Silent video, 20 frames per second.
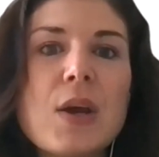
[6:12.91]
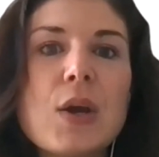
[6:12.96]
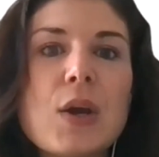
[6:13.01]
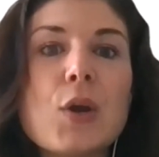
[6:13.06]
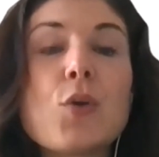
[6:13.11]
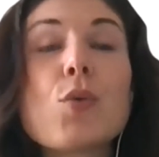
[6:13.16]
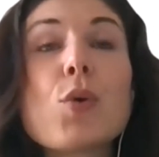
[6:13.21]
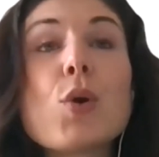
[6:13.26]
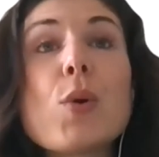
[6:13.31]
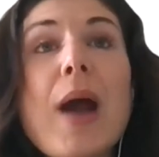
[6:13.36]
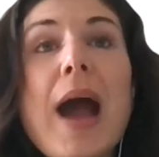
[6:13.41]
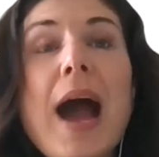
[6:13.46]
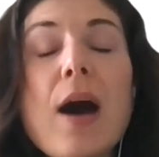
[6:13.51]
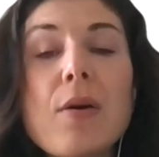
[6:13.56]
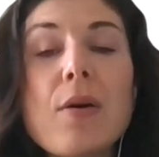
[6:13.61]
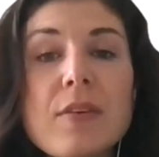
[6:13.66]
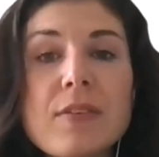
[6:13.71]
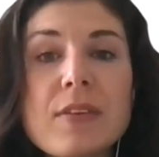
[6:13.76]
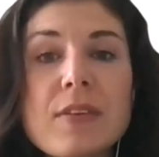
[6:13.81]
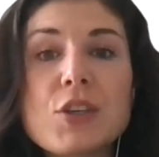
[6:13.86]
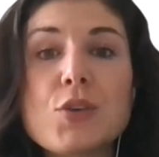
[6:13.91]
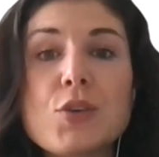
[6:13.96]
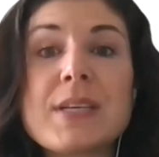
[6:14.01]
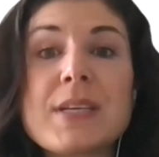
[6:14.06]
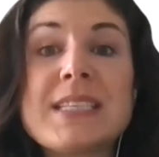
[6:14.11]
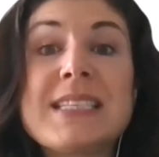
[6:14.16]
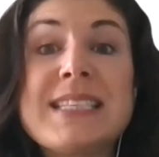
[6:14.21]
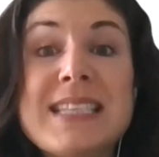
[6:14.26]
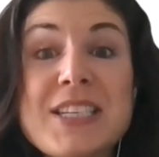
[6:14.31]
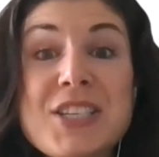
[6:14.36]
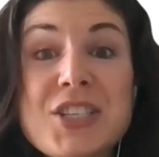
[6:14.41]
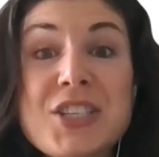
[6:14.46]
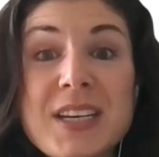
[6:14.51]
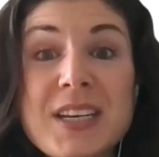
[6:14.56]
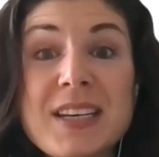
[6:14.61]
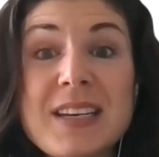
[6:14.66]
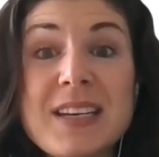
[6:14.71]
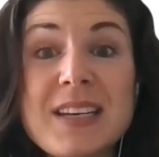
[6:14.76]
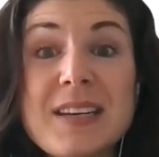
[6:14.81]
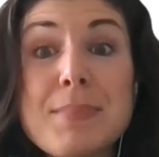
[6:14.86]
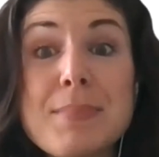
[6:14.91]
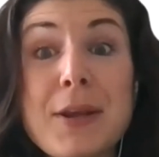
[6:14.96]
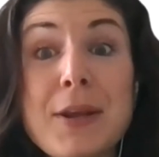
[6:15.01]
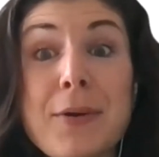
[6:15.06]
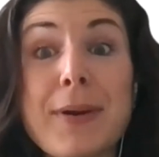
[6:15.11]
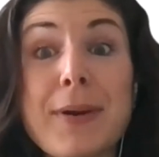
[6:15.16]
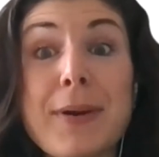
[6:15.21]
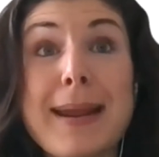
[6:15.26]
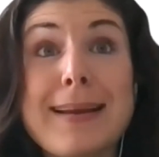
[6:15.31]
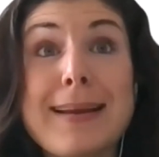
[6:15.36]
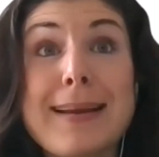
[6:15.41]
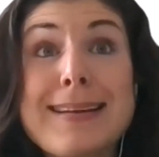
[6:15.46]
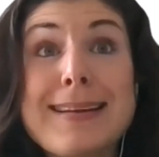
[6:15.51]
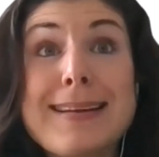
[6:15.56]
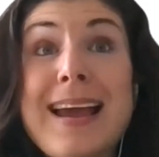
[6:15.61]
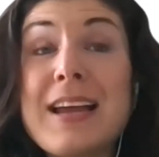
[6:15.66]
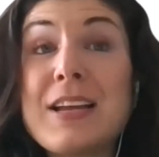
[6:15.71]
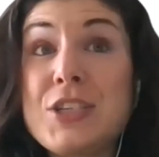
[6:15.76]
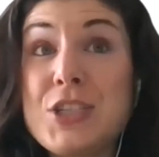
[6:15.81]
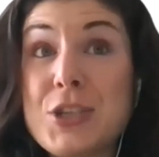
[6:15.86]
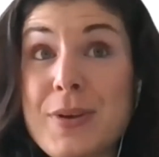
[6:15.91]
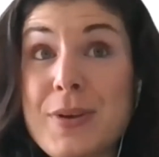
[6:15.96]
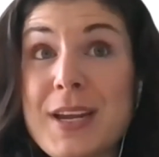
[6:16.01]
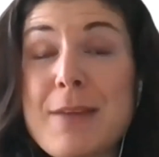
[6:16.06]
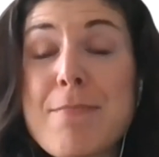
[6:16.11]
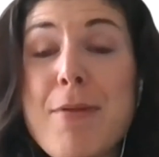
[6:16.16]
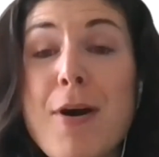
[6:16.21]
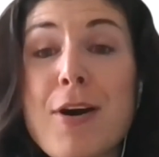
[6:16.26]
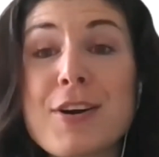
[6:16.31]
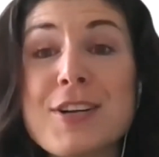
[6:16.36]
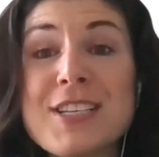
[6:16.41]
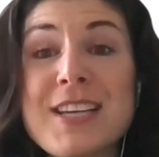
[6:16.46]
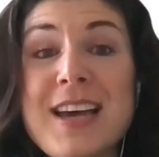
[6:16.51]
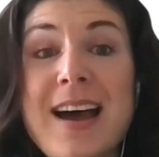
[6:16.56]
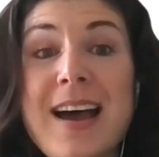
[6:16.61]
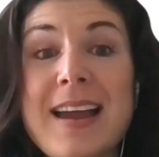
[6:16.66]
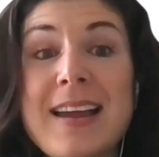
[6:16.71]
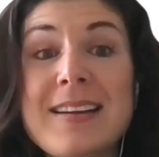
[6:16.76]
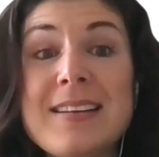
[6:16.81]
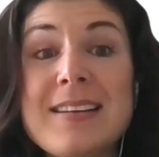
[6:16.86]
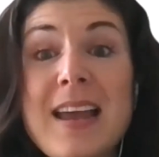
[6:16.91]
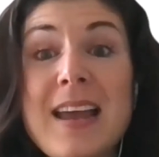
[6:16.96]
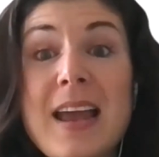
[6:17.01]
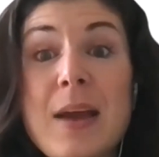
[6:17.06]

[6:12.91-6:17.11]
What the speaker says: grew out of the transition period during apartheid,